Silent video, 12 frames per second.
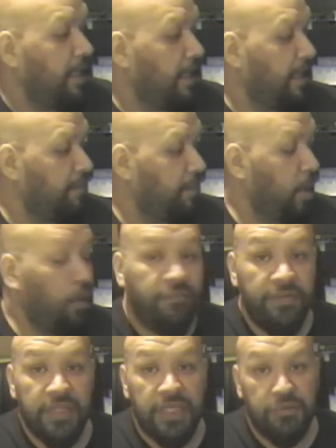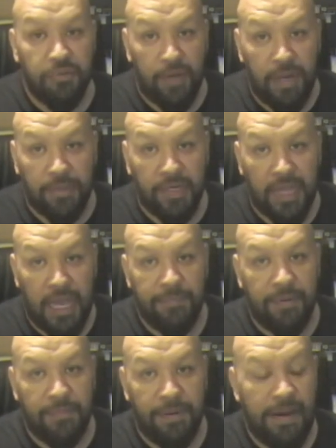Hopefully you were able to
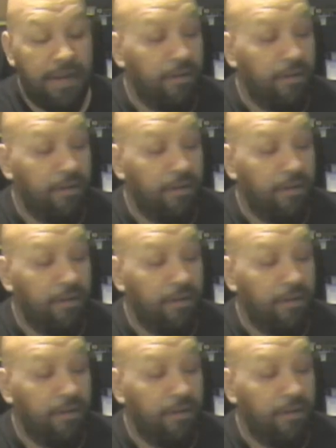cop your pair.